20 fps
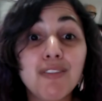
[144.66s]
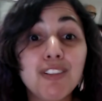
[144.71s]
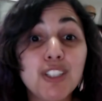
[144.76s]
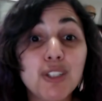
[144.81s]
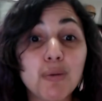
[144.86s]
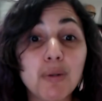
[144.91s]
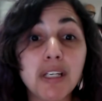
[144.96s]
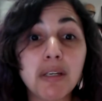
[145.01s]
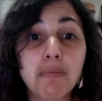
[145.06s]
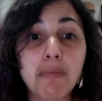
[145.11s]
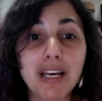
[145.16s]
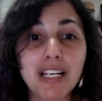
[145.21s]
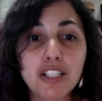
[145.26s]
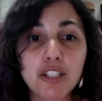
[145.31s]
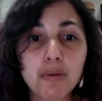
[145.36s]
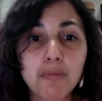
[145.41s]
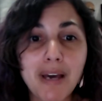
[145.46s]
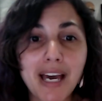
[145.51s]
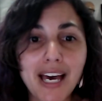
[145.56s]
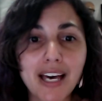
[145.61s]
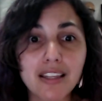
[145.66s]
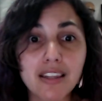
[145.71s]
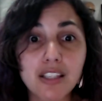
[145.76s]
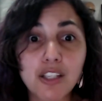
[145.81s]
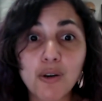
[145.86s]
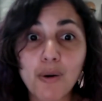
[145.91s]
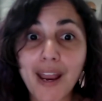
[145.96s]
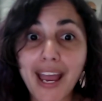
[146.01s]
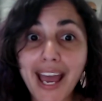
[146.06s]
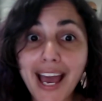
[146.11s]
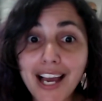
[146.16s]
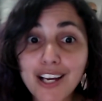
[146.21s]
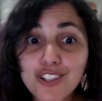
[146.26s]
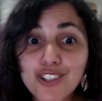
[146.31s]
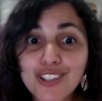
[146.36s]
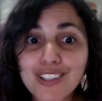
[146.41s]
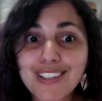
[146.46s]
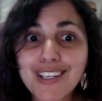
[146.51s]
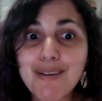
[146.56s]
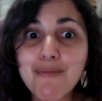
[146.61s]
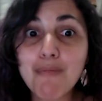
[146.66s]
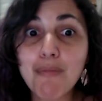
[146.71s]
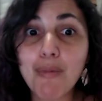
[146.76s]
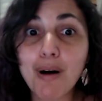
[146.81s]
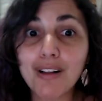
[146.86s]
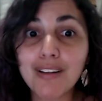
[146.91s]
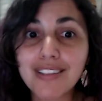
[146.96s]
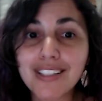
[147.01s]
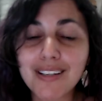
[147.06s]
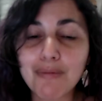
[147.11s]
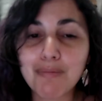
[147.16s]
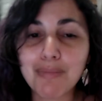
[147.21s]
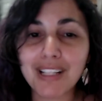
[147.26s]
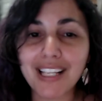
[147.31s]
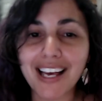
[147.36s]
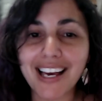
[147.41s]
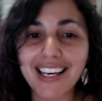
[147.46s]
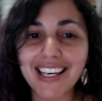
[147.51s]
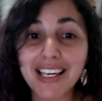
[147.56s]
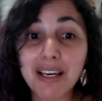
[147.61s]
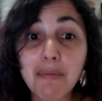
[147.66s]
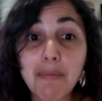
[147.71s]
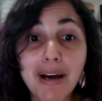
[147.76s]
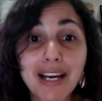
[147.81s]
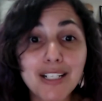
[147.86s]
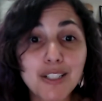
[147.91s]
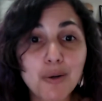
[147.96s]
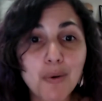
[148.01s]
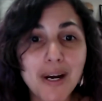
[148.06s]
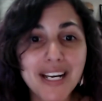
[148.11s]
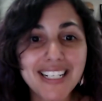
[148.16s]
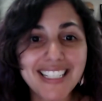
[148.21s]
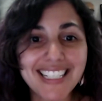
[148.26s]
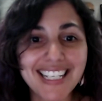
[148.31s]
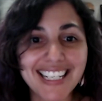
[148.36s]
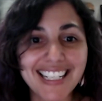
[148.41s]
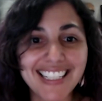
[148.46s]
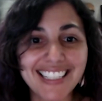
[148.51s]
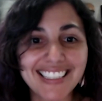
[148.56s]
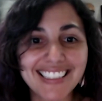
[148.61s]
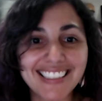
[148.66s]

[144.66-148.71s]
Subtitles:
doing mental math. You're actually multiplying by 20.